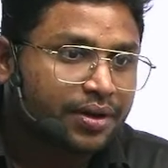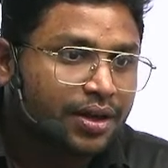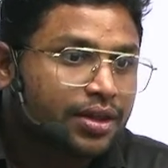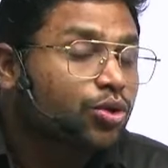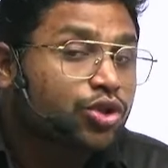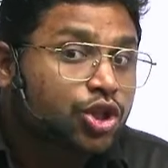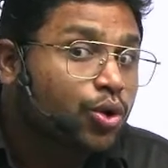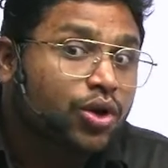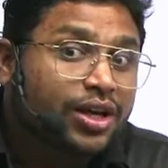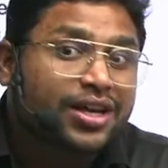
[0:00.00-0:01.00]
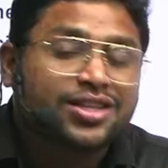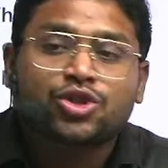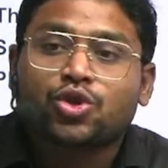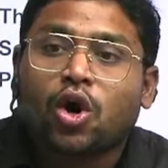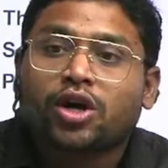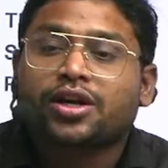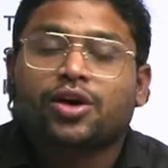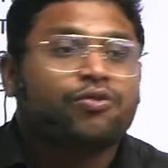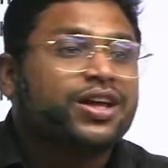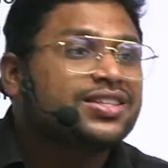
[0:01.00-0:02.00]
Now theory is not
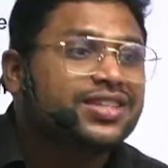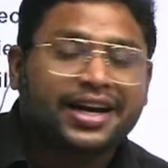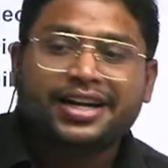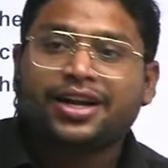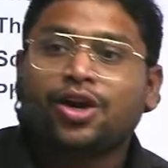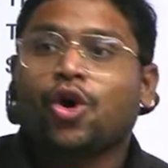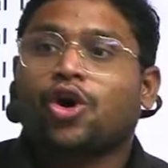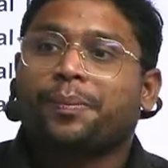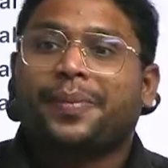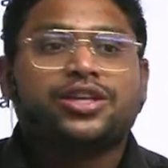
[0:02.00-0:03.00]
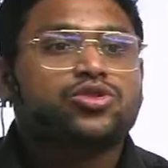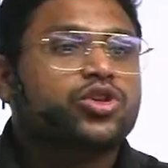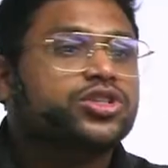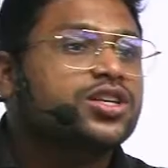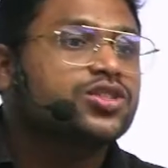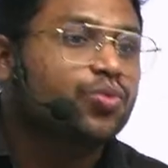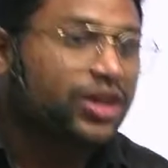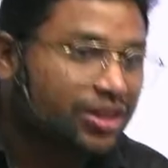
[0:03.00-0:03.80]
one-sided or based on just one